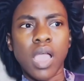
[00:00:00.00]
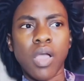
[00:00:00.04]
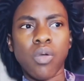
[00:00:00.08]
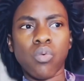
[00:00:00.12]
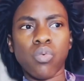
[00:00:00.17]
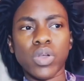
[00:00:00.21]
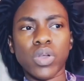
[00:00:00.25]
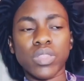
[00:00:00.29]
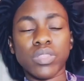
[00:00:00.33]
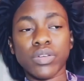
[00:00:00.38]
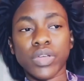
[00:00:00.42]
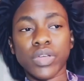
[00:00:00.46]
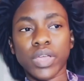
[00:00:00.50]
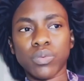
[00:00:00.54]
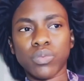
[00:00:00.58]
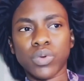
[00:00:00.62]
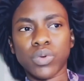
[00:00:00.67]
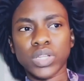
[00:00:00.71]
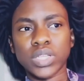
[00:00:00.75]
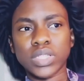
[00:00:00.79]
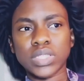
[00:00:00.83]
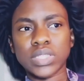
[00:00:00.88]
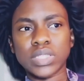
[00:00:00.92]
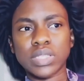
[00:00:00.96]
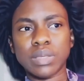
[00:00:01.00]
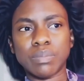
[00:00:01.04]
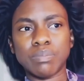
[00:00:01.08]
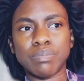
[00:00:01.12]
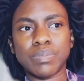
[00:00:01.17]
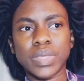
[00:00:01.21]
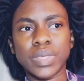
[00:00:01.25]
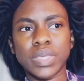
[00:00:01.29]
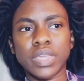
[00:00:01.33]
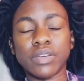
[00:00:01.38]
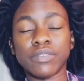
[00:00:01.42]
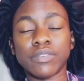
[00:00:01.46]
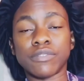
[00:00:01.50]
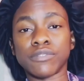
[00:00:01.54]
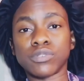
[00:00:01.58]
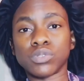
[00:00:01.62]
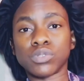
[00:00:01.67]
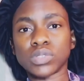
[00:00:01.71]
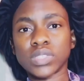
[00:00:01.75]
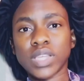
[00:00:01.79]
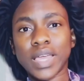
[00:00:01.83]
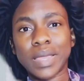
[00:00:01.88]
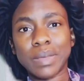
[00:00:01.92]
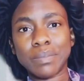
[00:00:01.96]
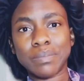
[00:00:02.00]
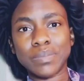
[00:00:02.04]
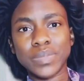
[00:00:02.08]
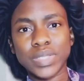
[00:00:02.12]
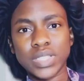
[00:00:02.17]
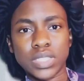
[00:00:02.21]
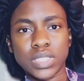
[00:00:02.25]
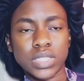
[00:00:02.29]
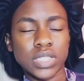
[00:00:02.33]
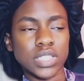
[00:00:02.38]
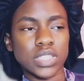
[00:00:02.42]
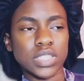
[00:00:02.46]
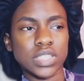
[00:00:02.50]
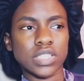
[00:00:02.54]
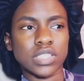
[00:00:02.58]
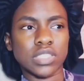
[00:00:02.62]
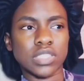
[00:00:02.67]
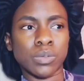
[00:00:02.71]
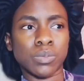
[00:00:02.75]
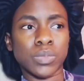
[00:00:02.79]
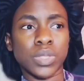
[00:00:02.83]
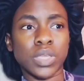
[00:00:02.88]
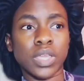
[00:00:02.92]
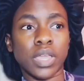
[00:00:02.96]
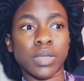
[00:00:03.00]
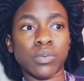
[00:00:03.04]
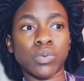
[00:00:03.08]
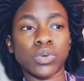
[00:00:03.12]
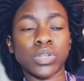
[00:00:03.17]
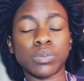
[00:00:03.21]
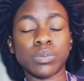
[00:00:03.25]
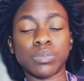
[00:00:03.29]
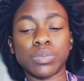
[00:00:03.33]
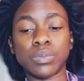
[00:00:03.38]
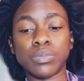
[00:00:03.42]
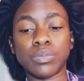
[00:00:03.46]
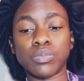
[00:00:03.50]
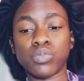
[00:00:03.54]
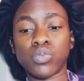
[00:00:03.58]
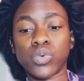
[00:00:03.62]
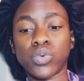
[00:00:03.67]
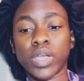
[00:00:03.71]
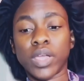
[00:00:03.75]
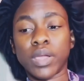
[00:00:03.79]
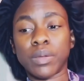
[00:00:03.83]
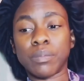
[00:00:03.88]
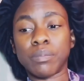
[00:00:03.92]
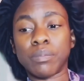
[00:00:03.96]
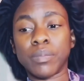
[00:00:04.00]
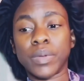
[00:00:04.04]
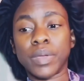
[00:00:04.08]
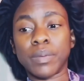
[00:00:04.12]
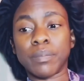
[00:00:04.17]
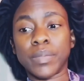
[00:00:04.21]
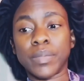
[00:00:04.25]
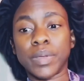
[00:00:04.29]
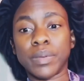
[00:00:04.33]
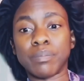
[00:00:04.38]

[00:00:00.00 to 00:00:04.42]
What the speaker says: Whether I want it to be a full-time business and something I want to be, where my